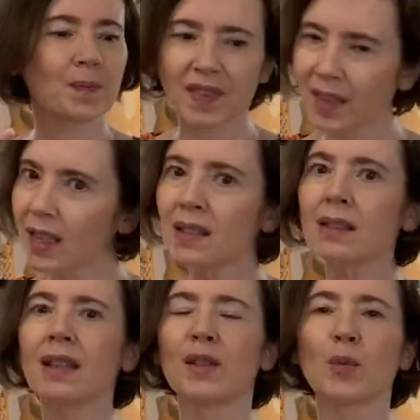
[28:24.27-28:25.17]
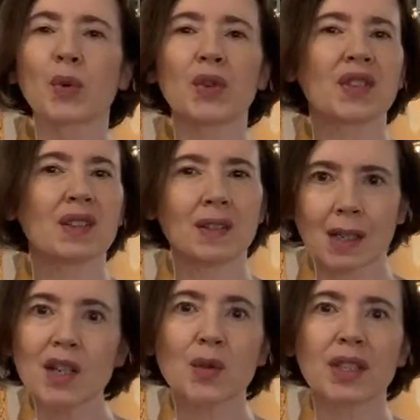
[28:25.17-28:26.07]
things in the process,
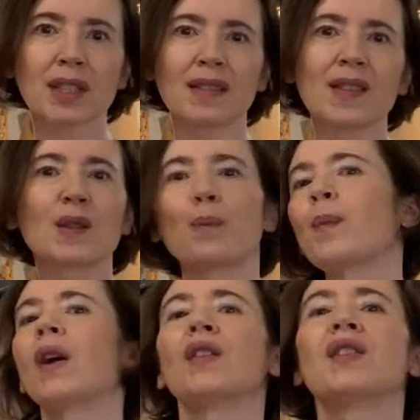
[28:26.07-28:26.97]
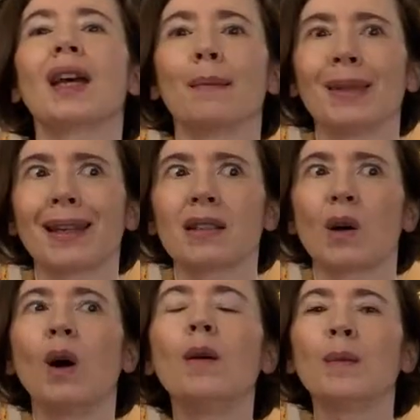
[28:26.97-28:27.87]
ingredients, but I mean, at
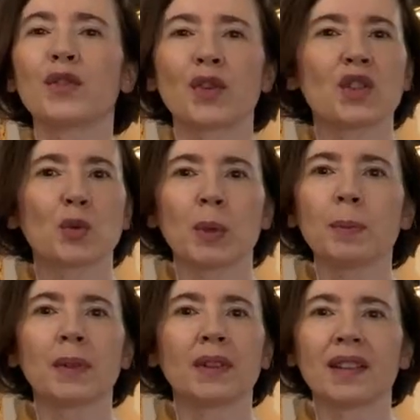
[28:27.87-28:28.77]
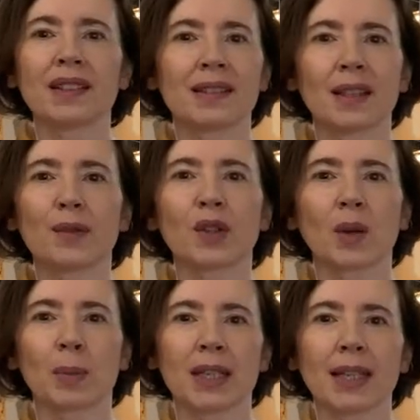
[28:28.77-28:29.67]
home, French people, it's never
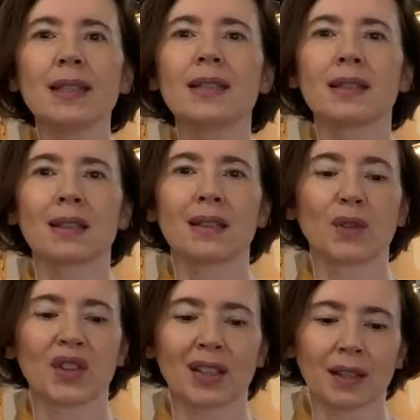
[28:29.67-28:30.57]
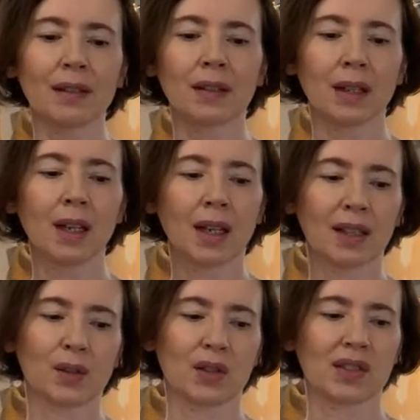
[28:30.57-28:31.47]
complicated. And even here,
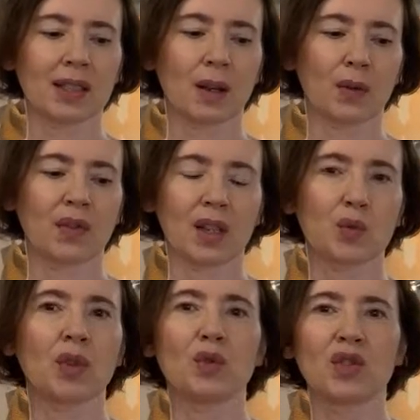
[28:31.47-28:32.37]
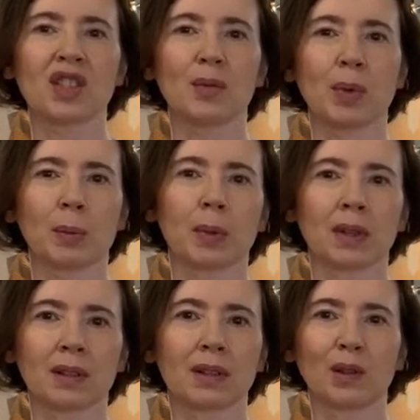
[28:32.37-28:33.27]
it turns out that when you see
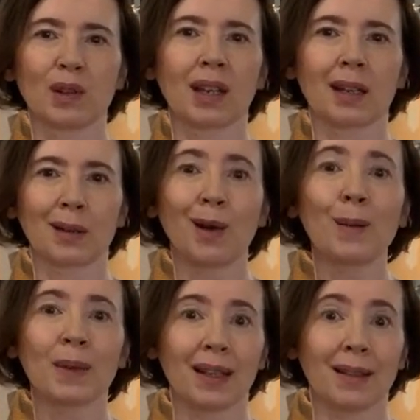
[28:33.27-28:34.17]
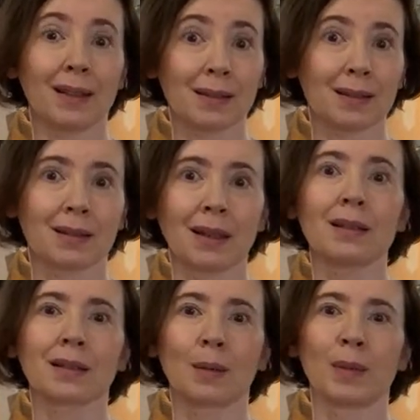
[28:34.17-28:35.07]
people cooking at home, it is
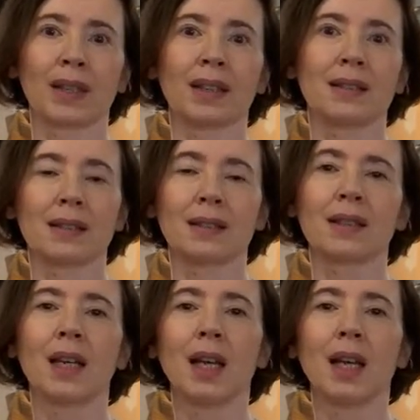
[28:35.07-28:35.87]
not complicated